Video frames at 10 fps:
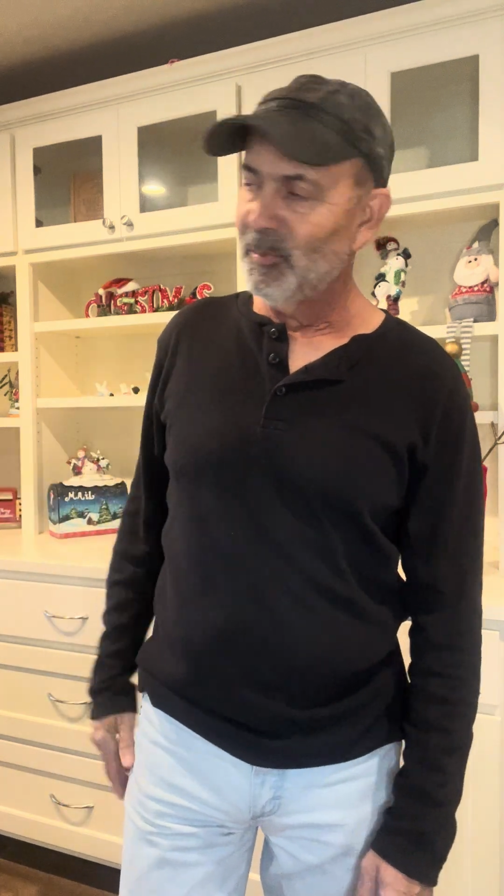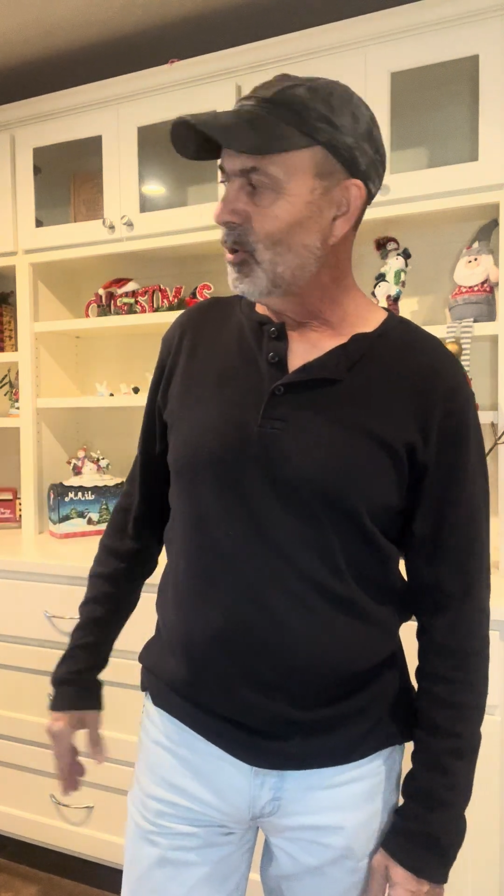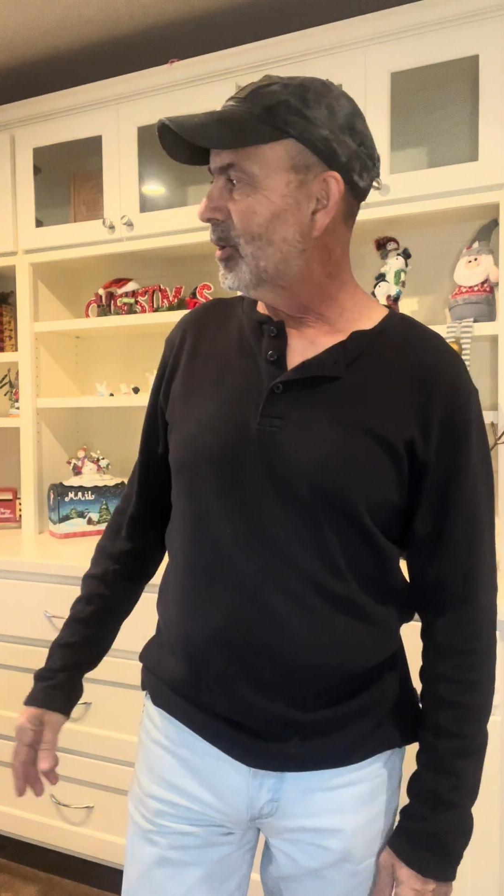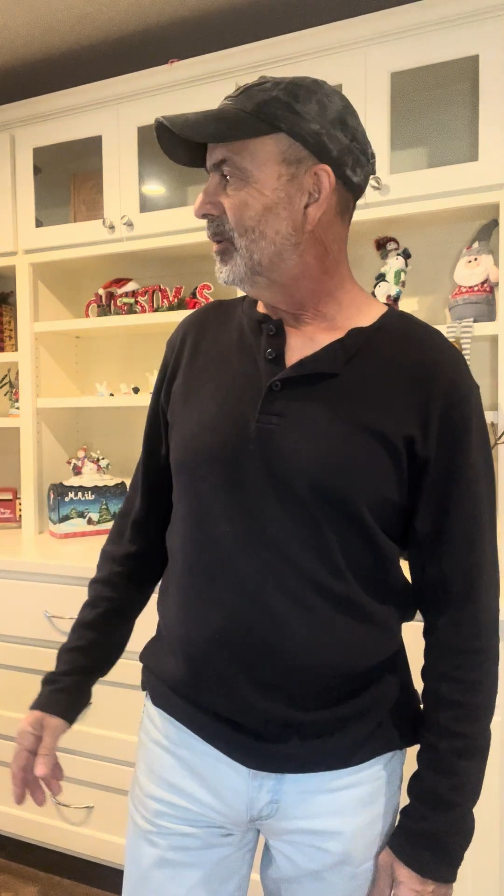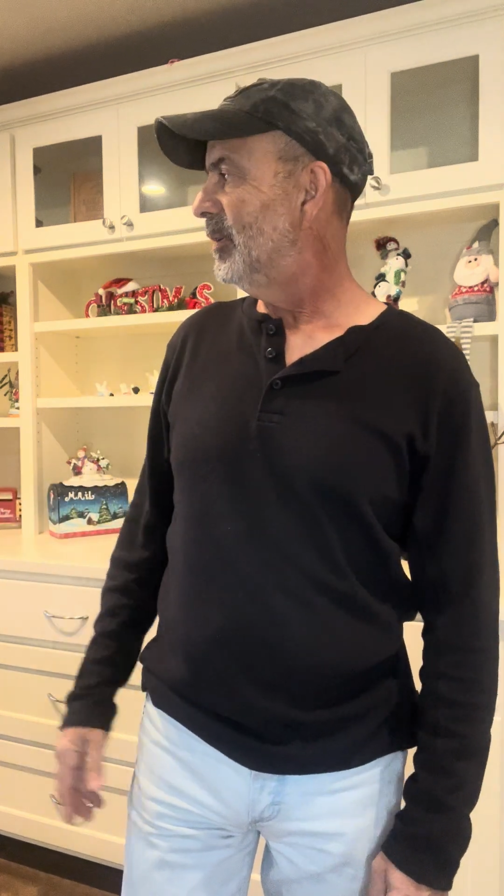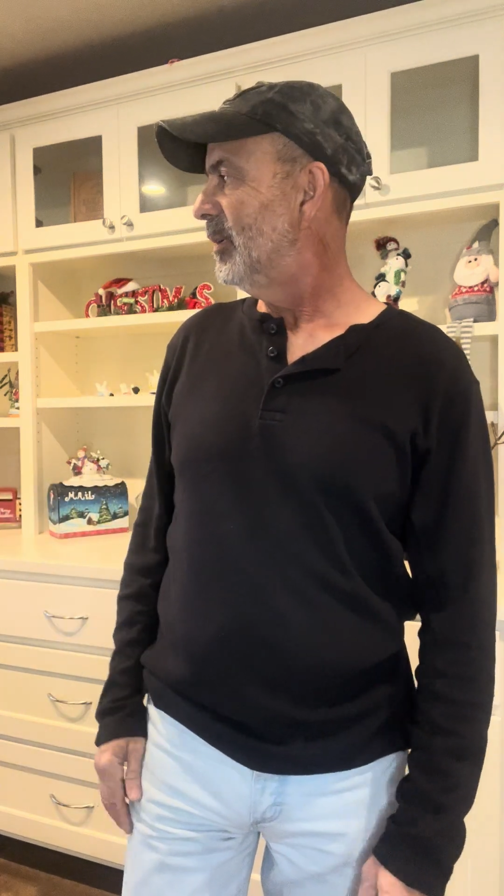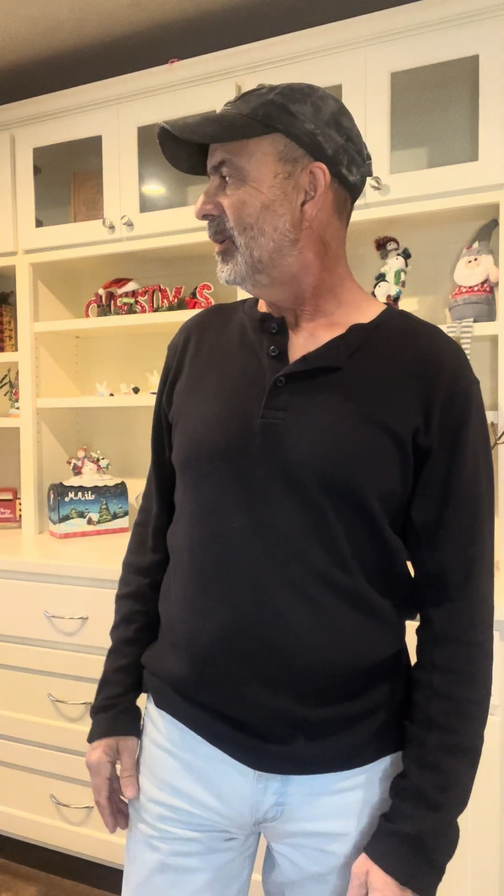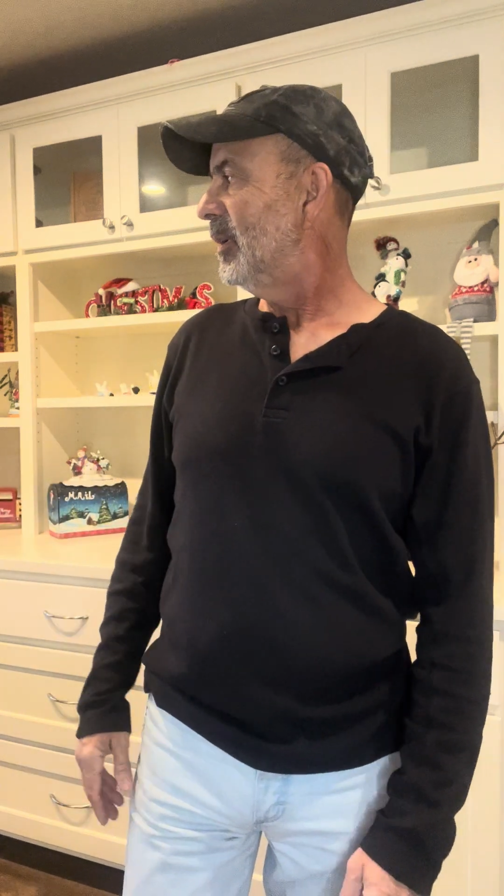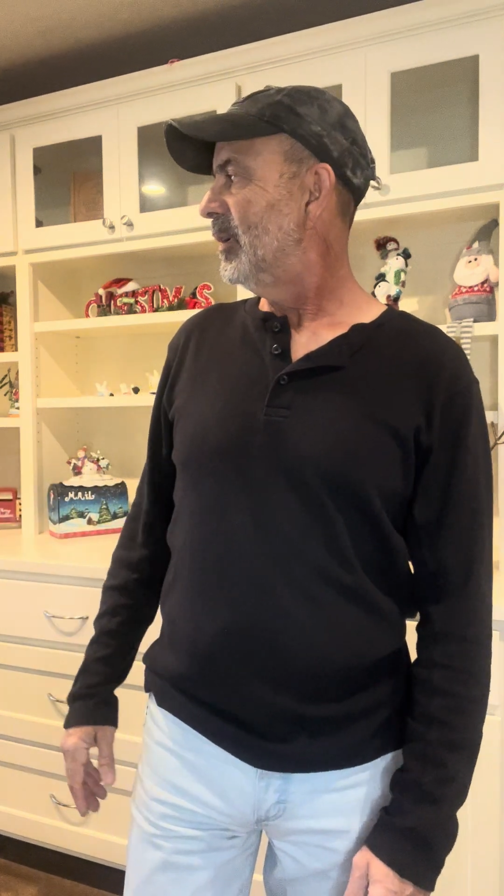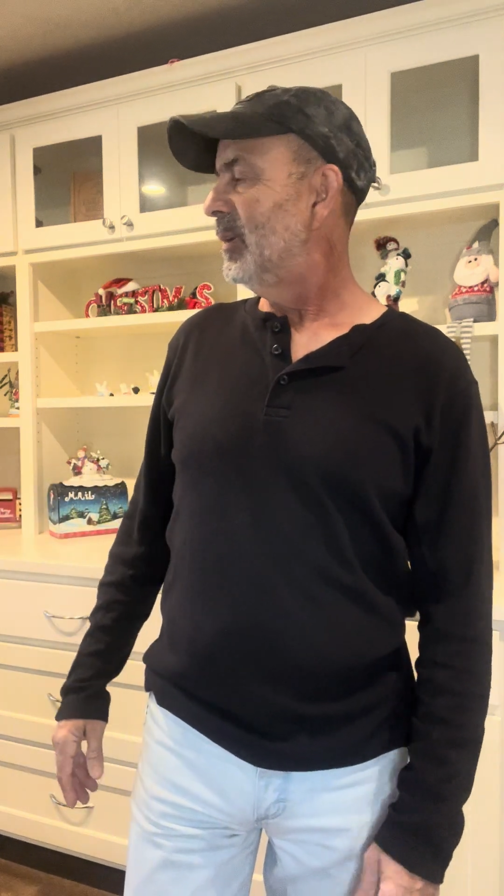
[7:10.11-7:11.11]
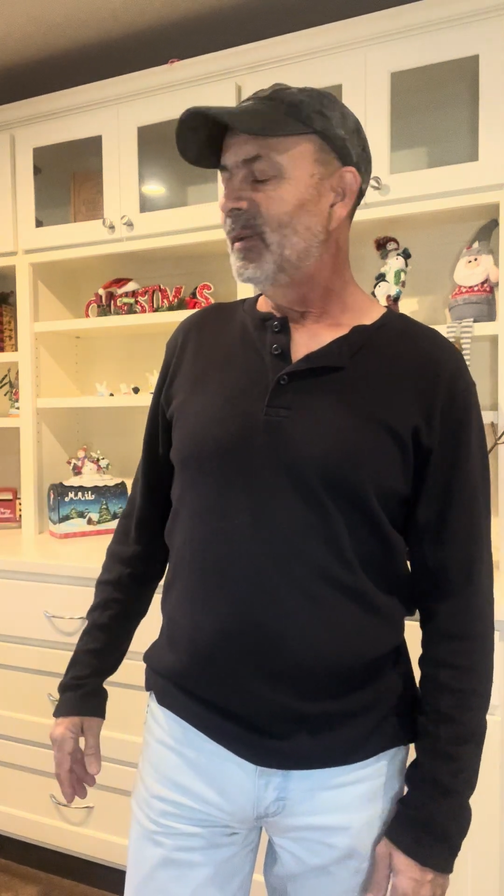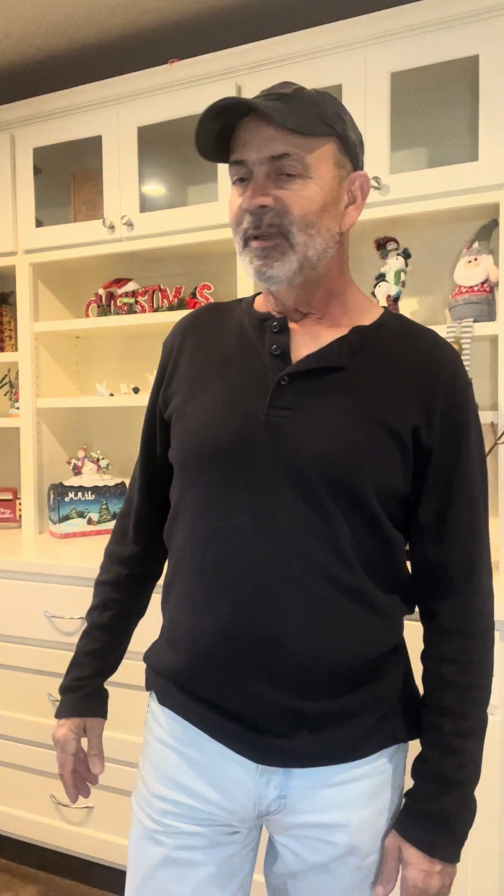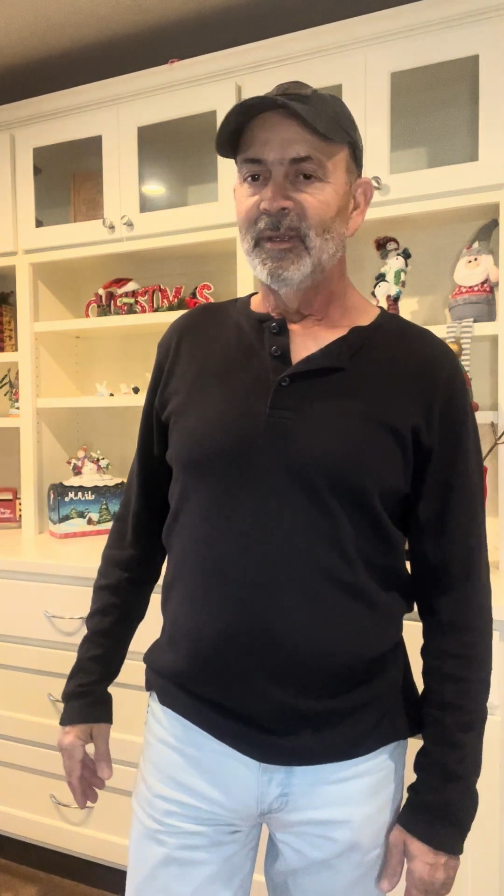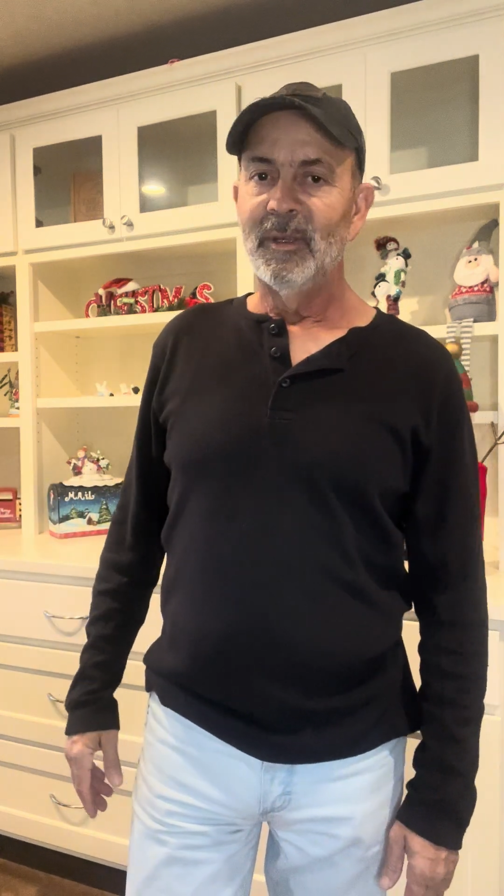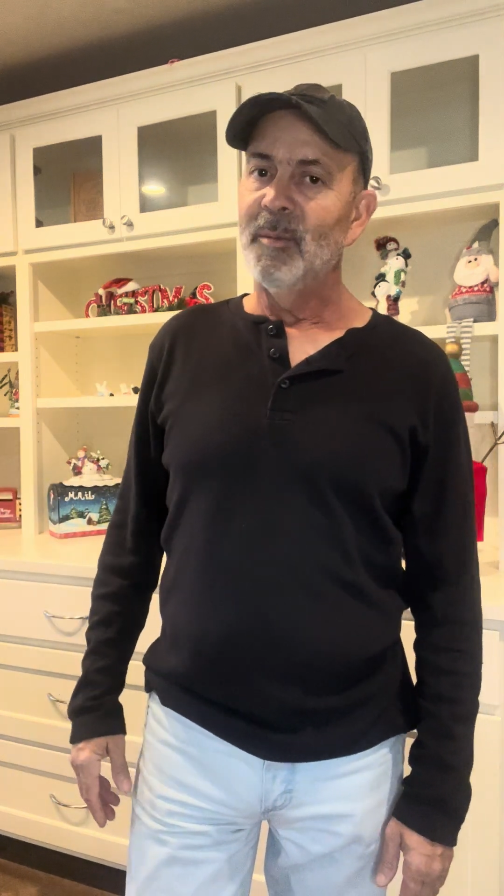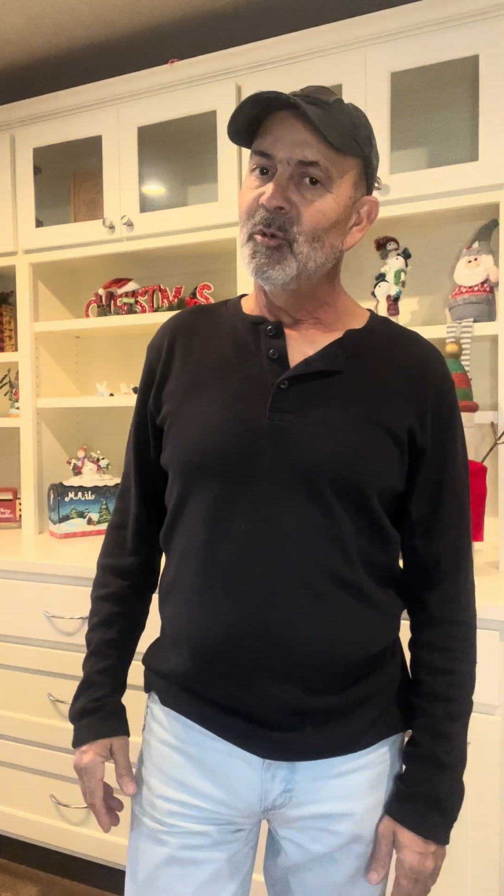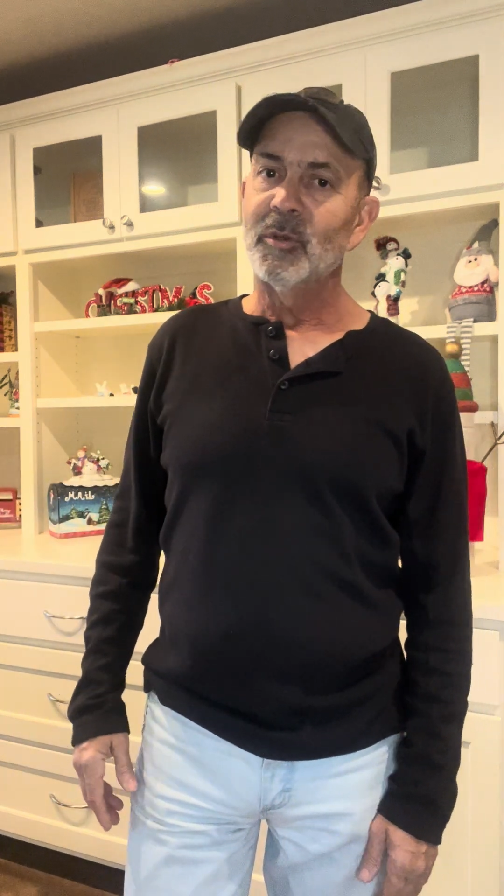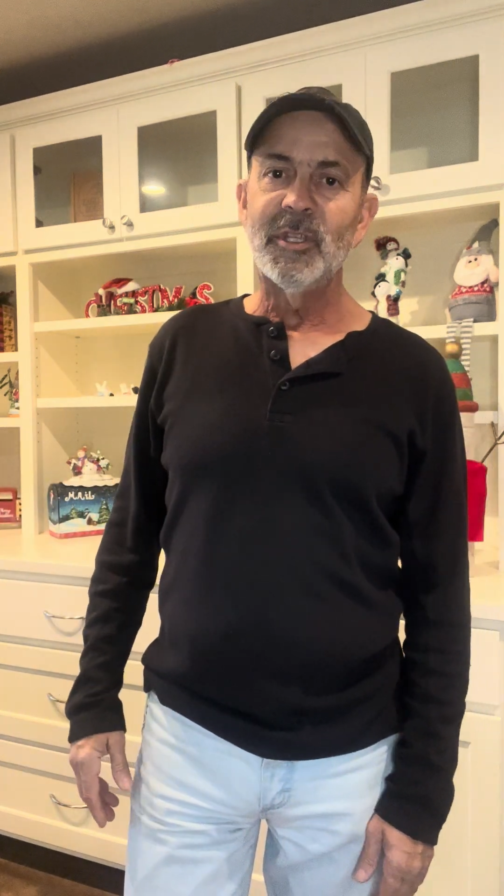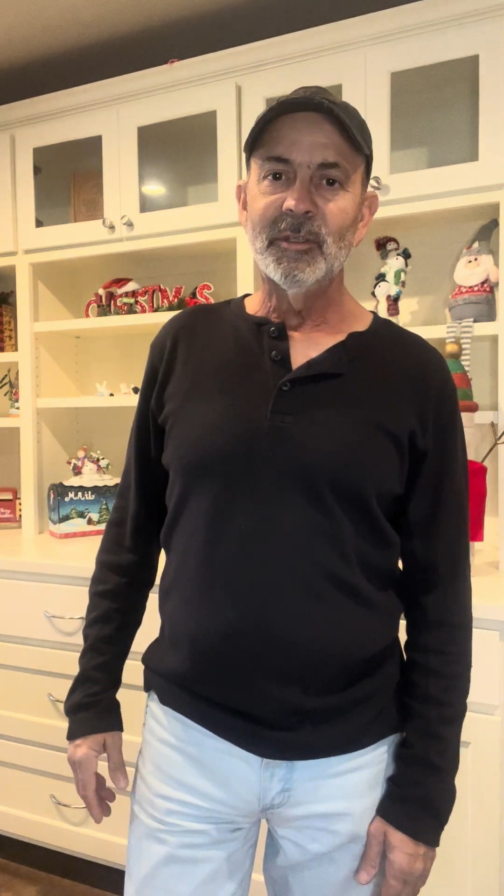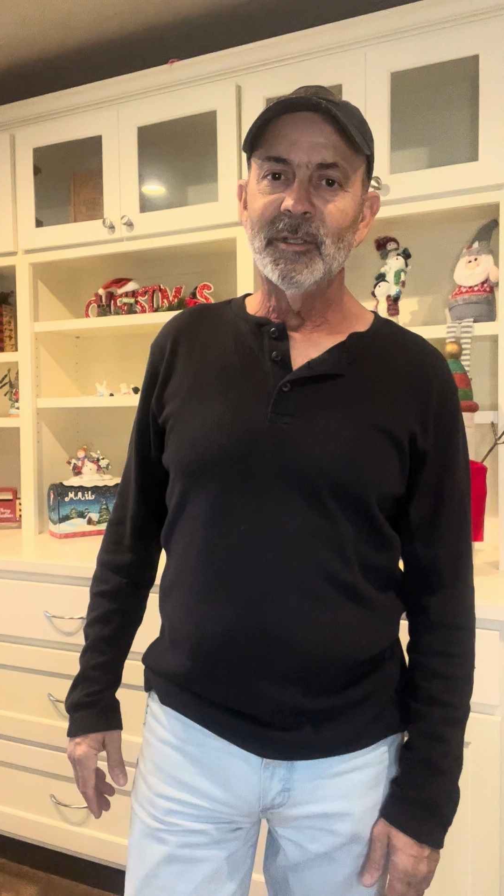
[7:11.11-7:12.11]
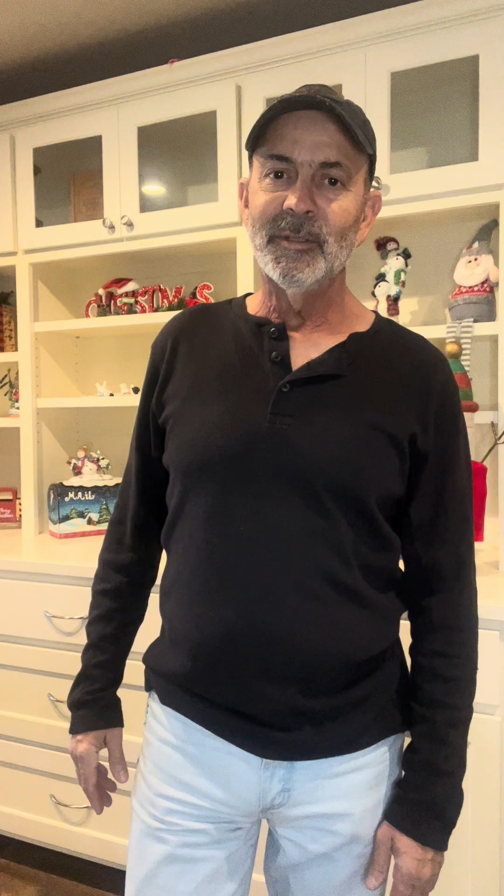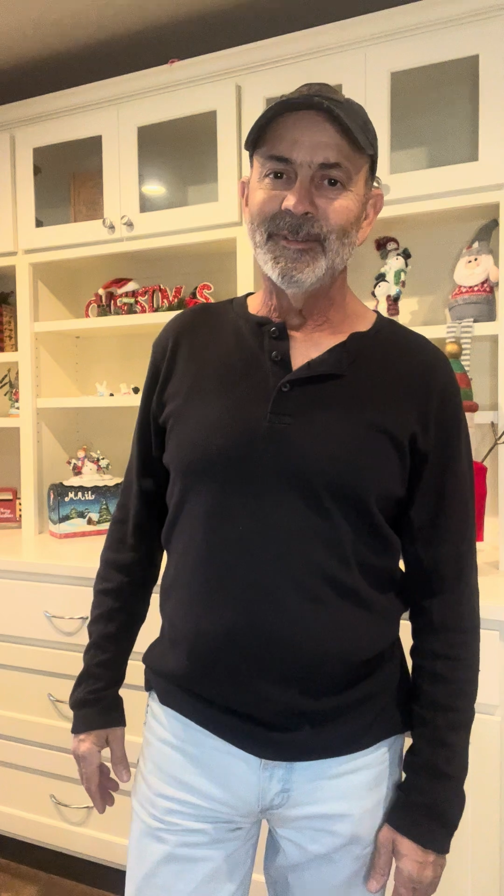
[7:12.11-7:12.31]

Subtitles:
barking. I'm going to kill it.